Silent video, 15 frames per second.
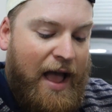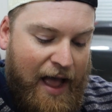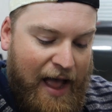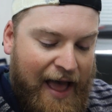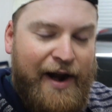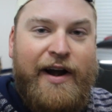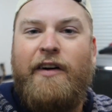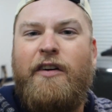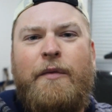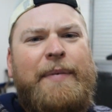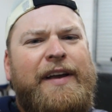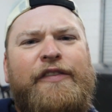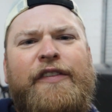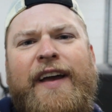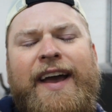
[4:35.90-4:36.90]
I don't know, I'm a
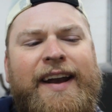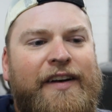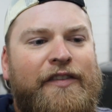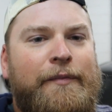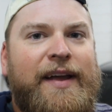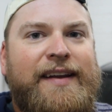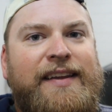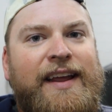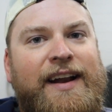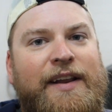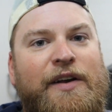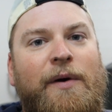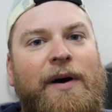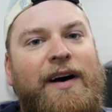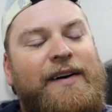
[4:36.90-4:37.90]
big fan of maintaining
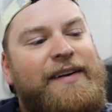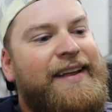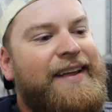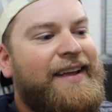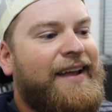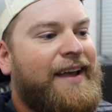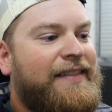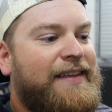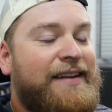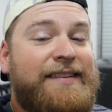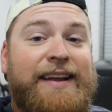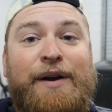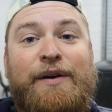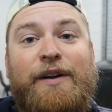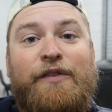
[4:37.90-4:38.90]
the quality and the
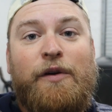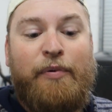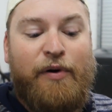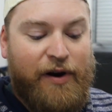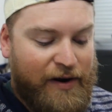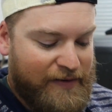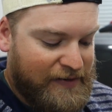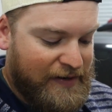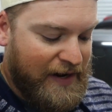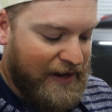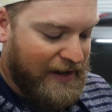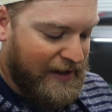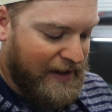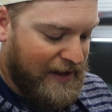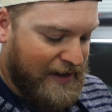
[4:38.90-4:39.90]
integrity of your parts,
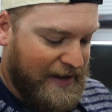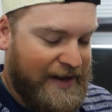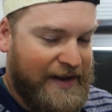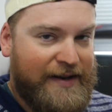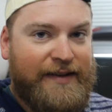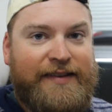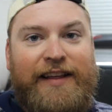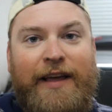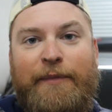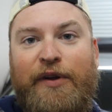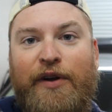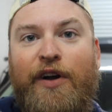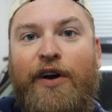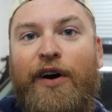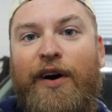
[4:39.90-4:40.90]
and slamming
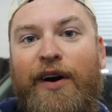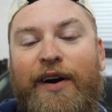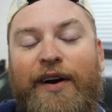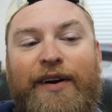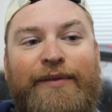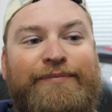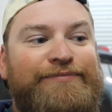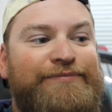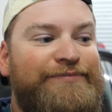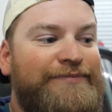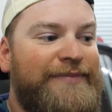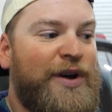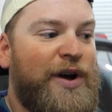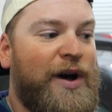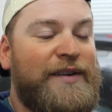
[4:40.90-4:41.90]
your car
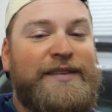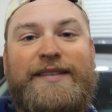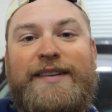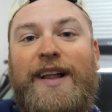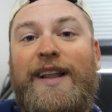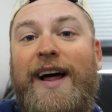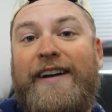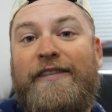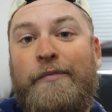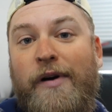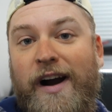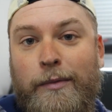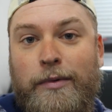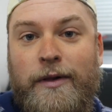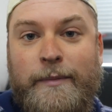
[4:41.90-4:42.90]
causes a lot of
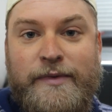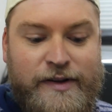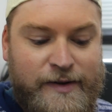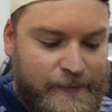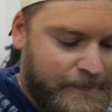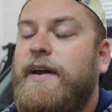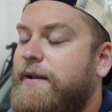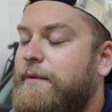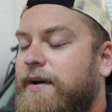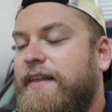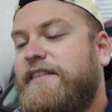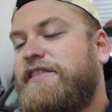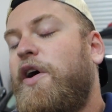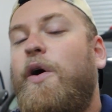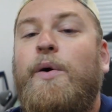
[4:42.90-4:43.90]
problems. But anyway,
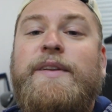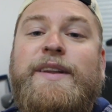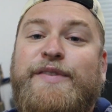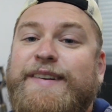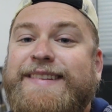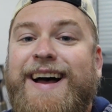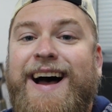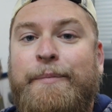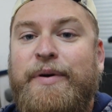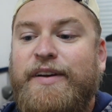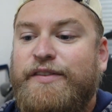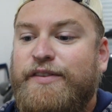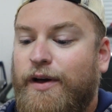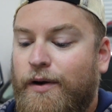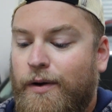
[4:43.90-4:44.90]
that's a whole different topic.
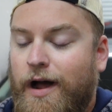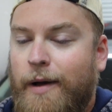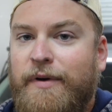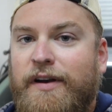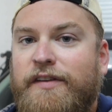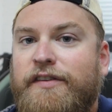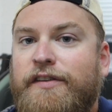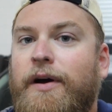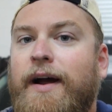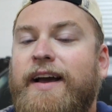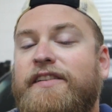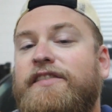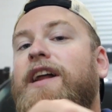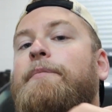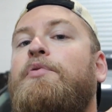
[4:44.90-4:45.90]
So I'm gonna start, I
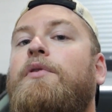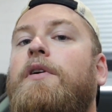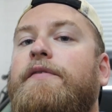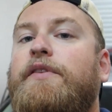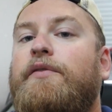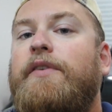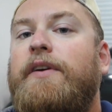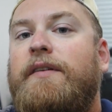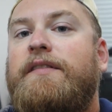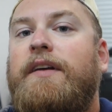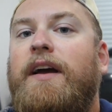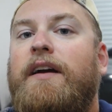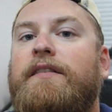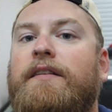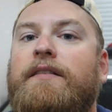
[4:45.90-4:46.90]
just gotta pull off the rear
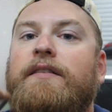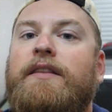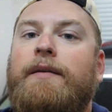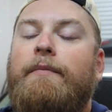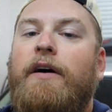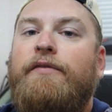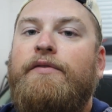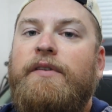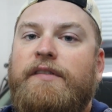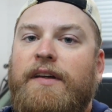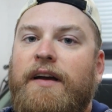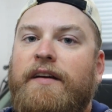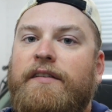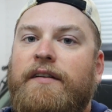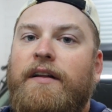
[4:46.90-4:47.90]
sections, the muffler
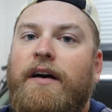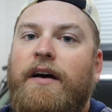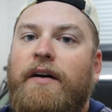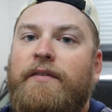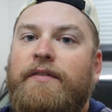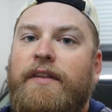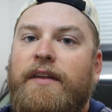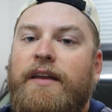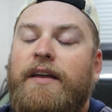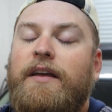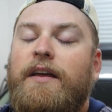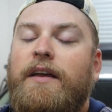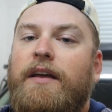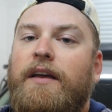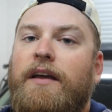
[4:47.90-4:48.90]
section of the
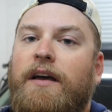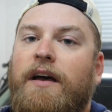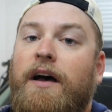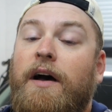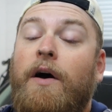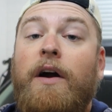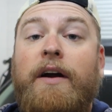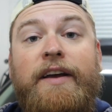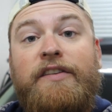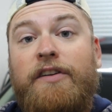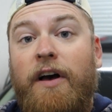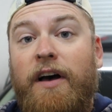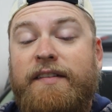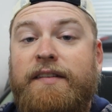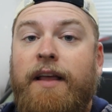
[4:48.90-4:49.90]
ARC
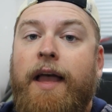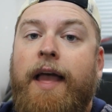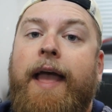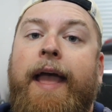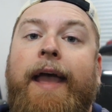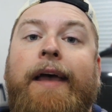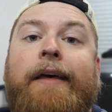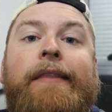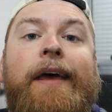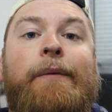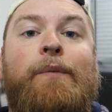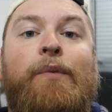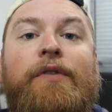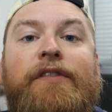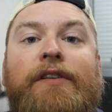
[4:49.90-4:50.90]
exhaust, and
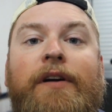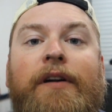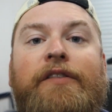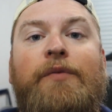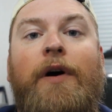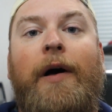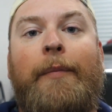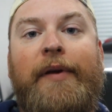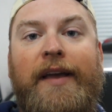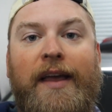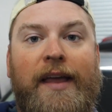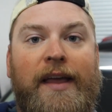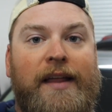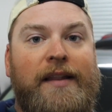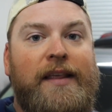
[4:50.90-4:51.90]
then we'll start swapping
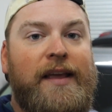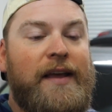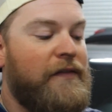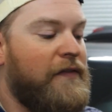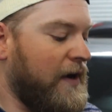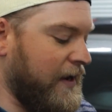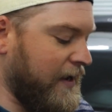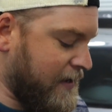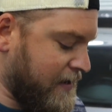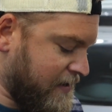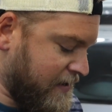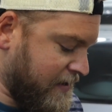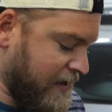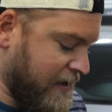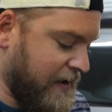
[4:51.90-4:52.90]
in the Invidia,
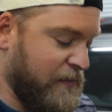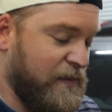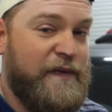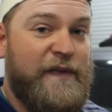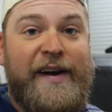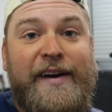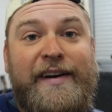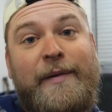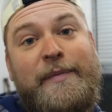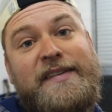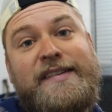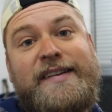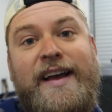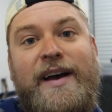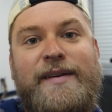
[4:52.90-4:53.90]
and we'll fire it up and
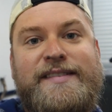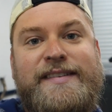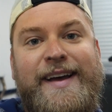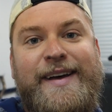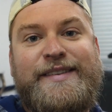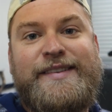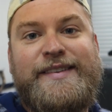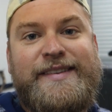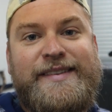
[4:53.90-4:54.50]
see how it sounds.